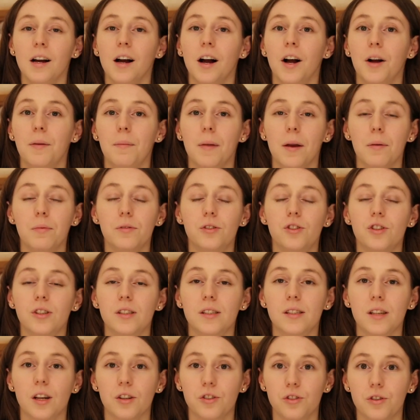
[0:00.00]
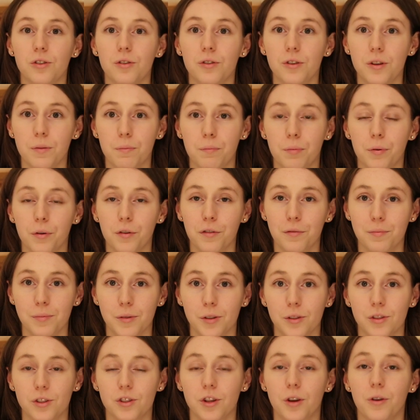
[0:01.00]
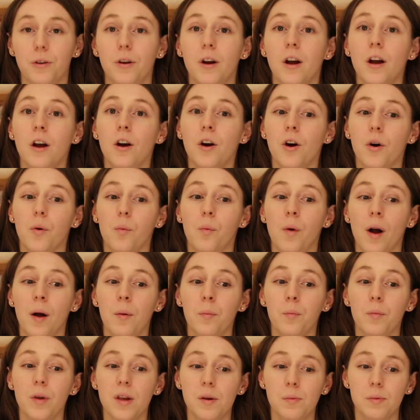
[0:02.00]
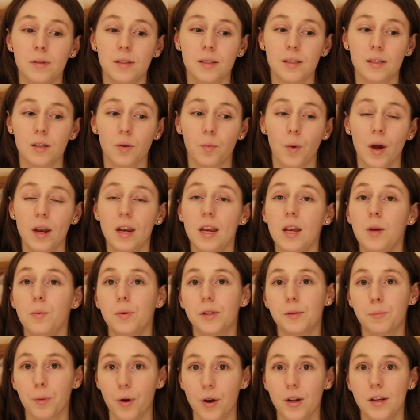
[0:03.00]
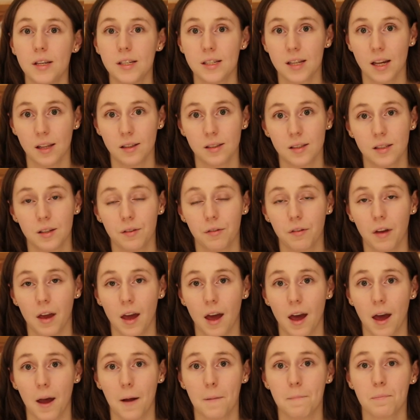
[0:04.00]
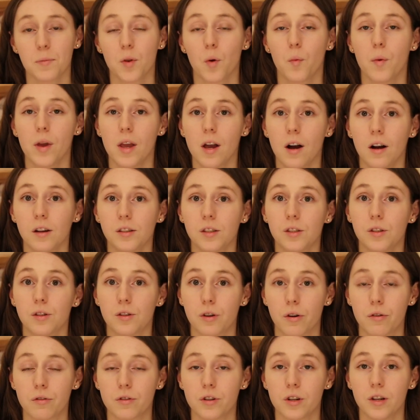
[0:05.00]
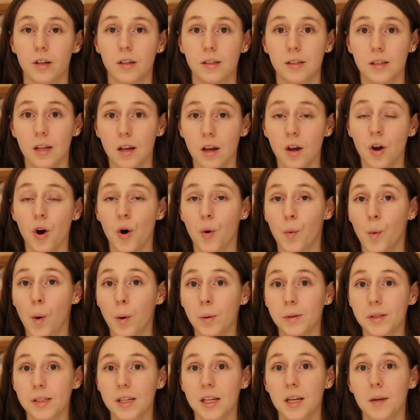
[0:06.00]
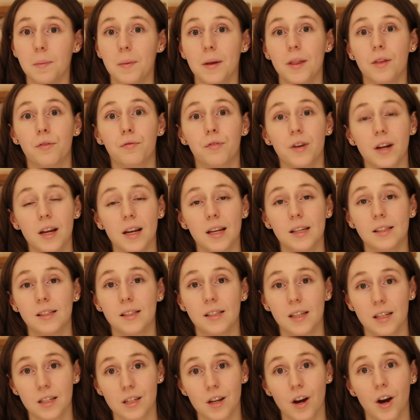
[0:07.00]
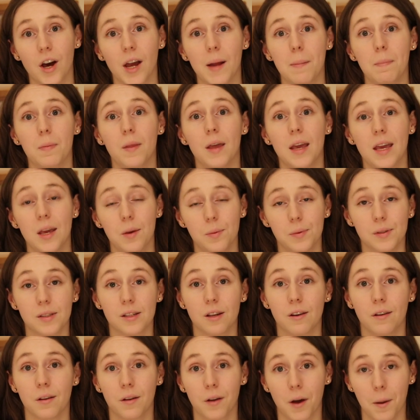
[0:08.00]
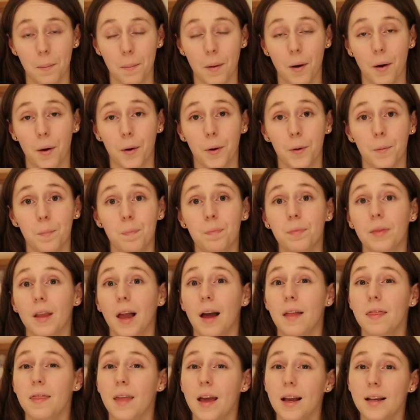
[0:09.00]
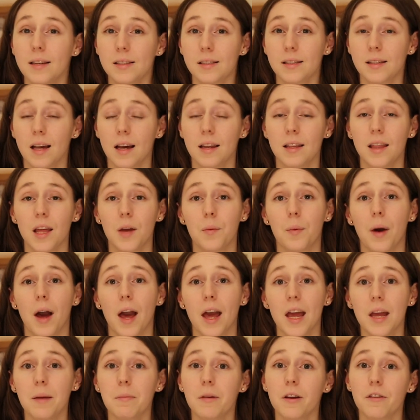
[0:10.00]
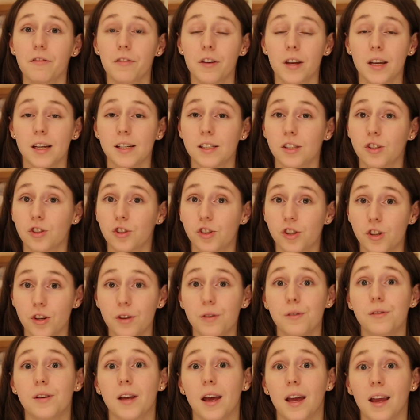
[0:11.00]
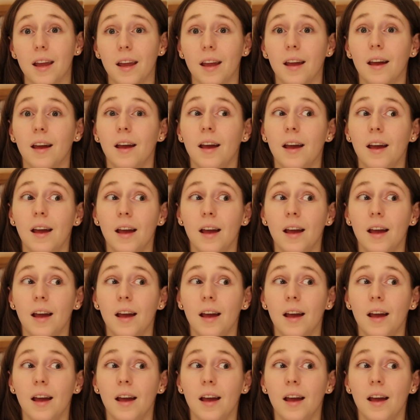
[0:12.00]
Um, it was just such a good improvement. So when we was when he was put in intensive care, we asked the doctors what was going to be the realistic time that he was going to come home, and they said they were aiming for his due date.